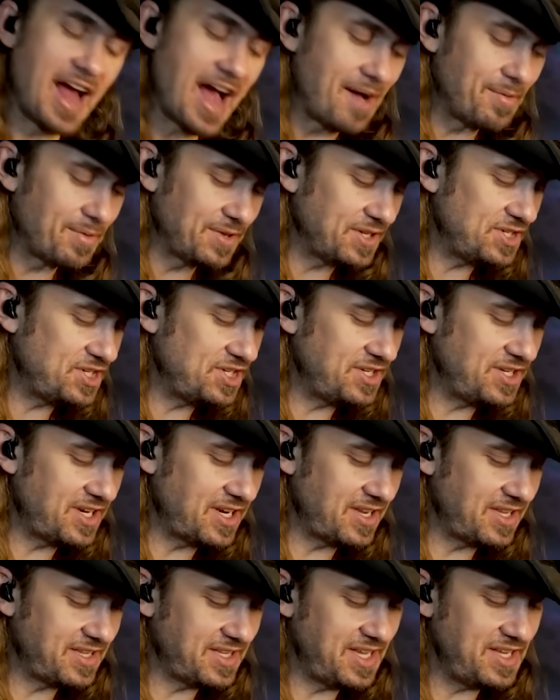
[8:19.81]
I want
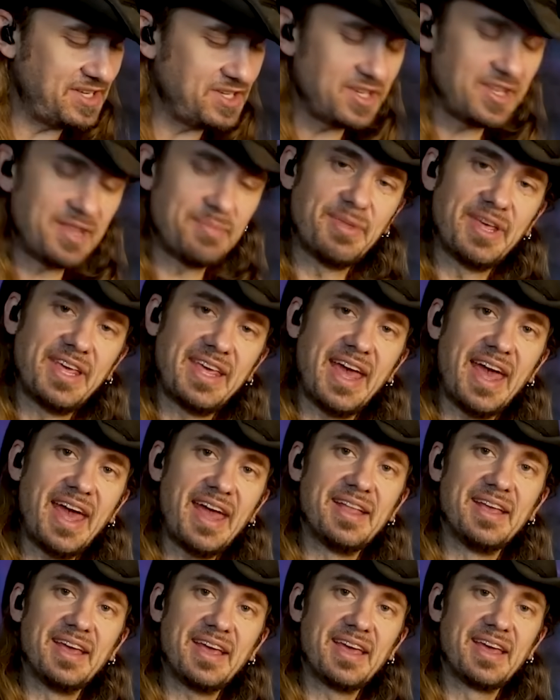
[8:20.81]
to teach you the
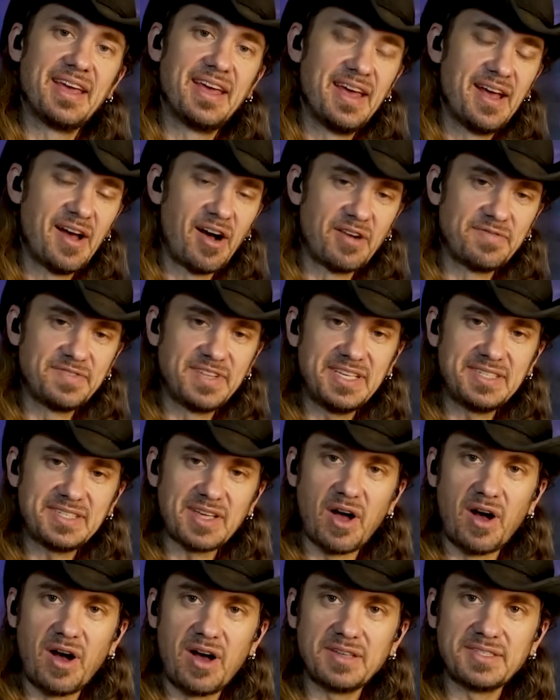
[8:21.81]
mechanic of this
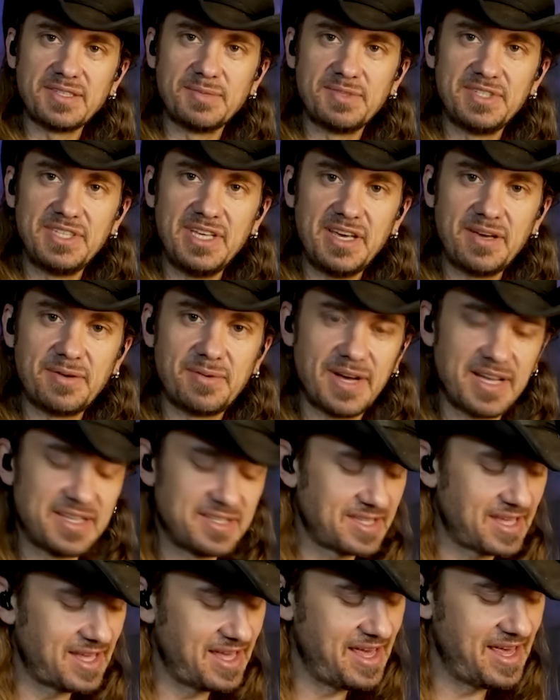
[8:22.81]
awesome sequence